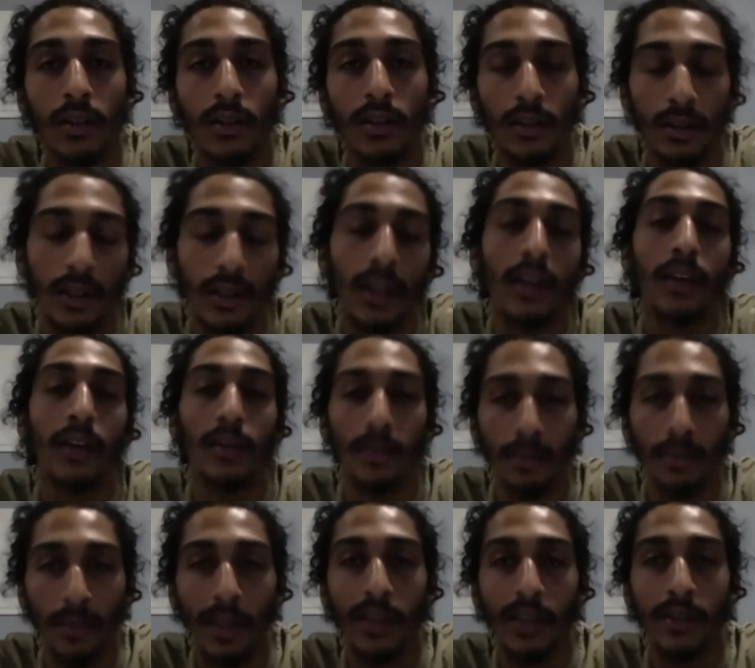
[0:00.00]
Yeah,
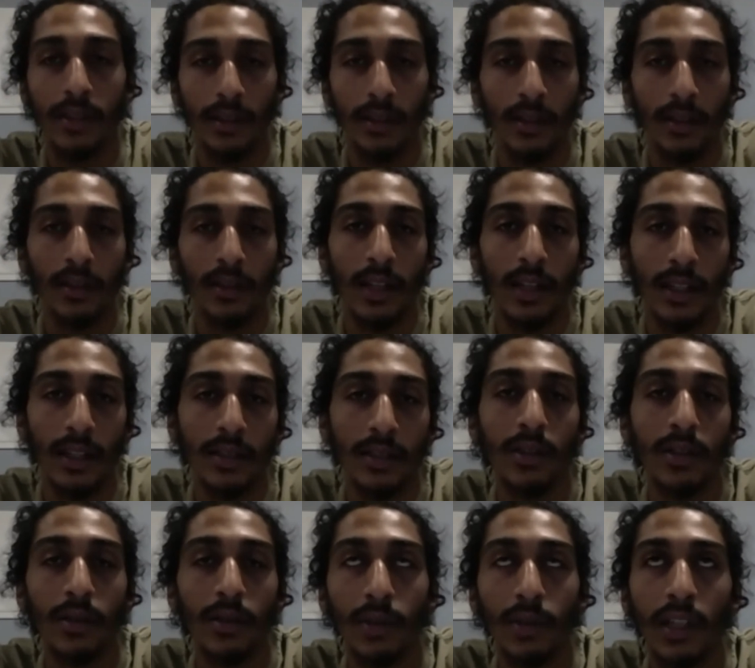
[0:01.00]
basically. Okay. That's the
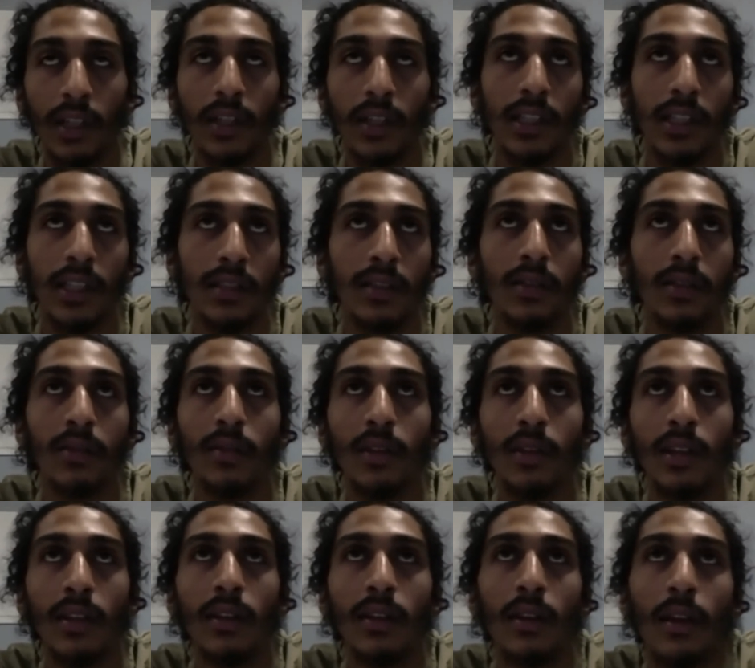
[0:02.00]
okay. three. That's the
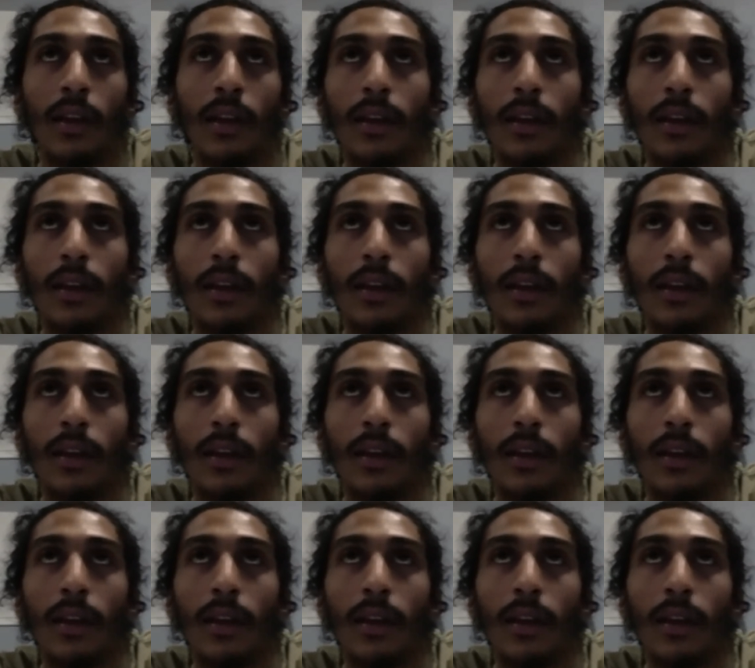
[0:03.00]
three.